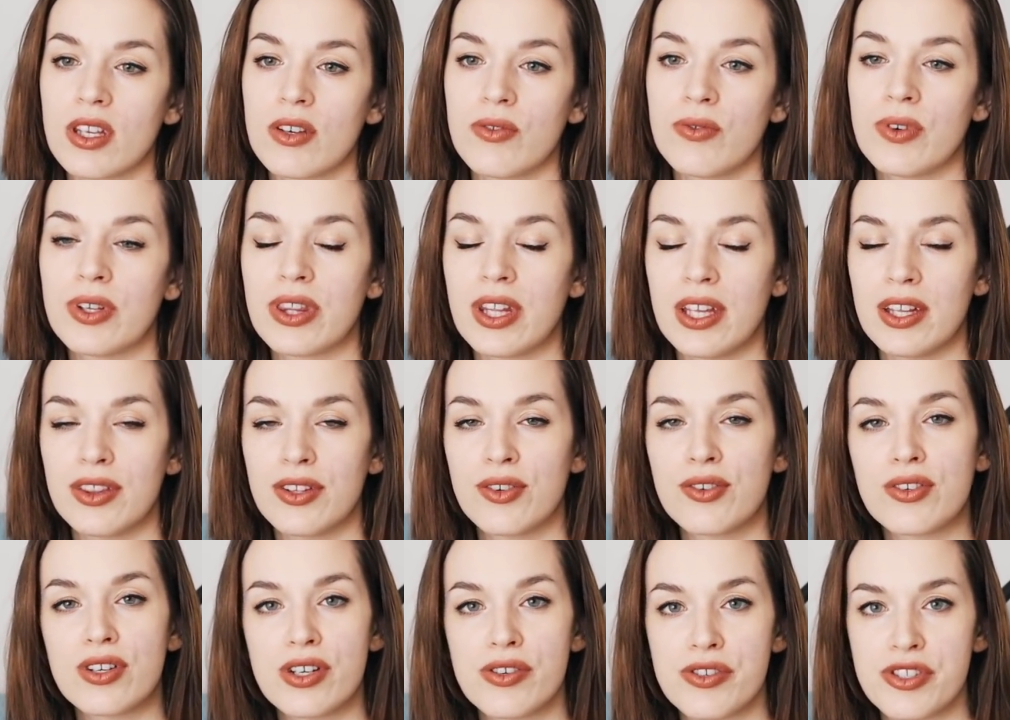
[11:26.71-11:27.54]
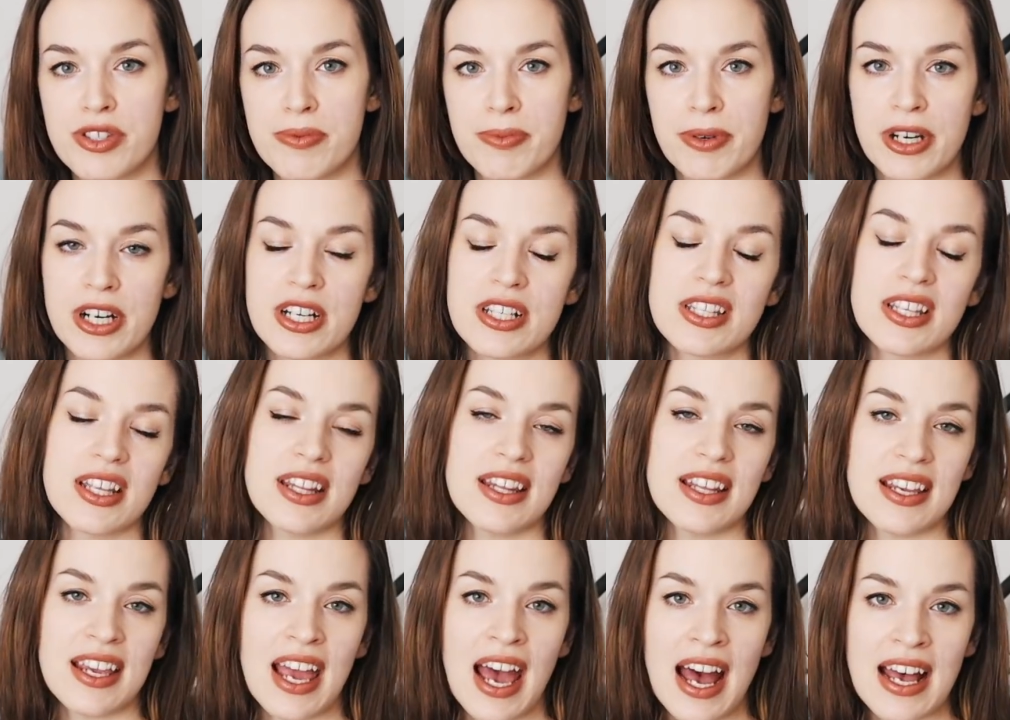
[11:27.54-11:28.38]
with like the growth spurts
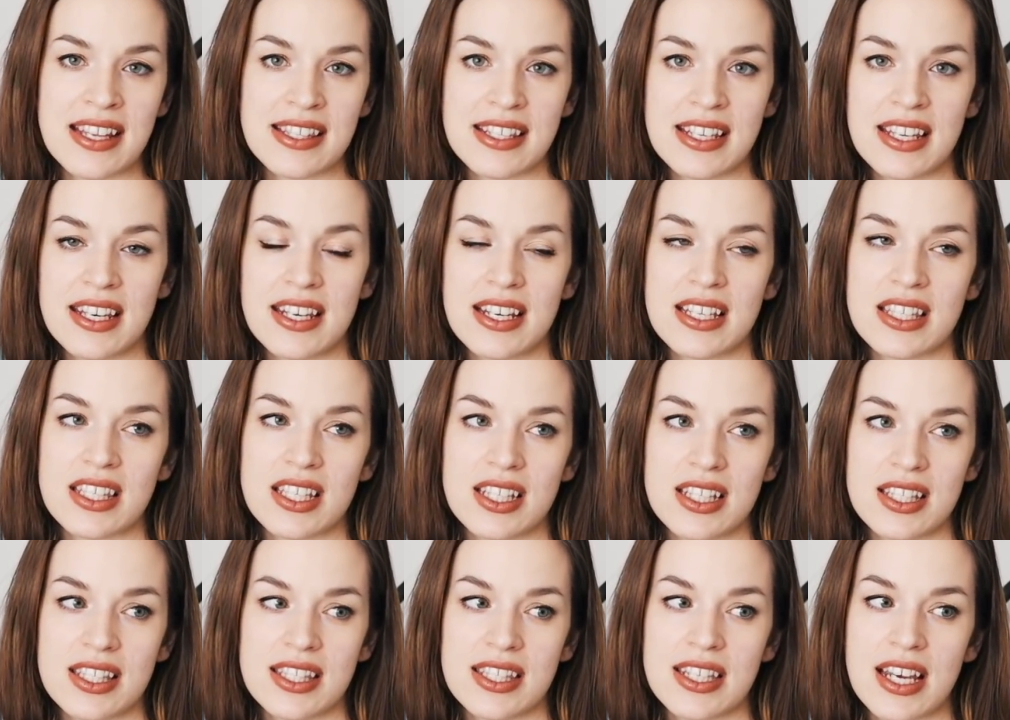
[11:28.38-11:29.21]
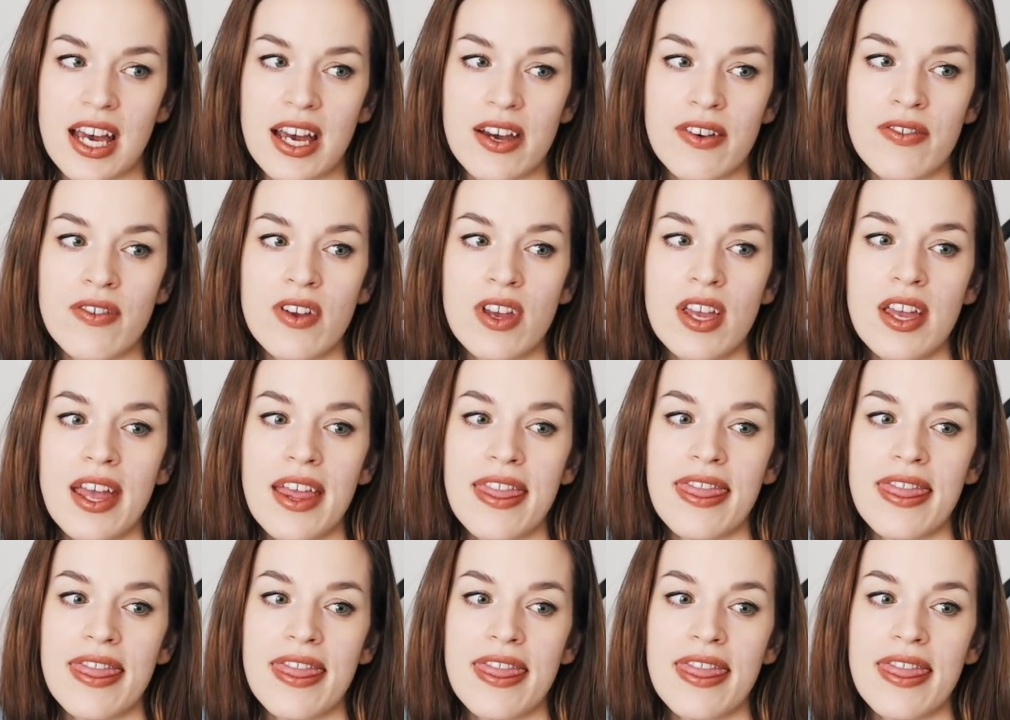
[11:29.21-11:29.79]
and the gassiness and stuff,